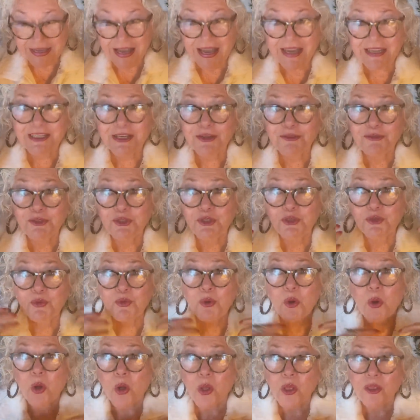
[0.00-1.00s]
don't do
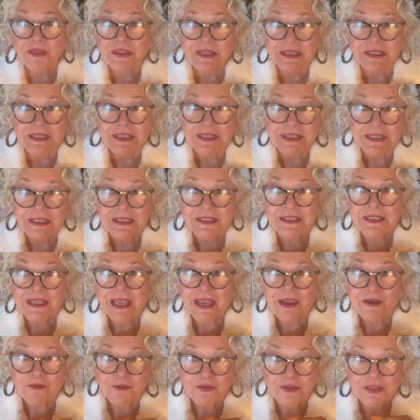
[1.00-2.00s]
all these things
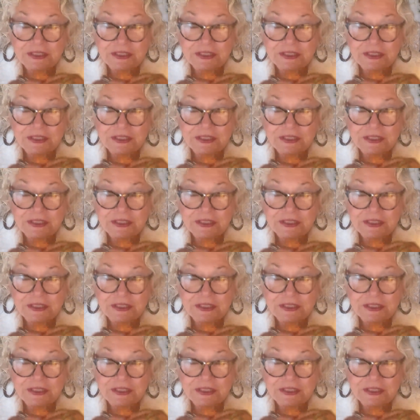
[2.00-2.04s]
every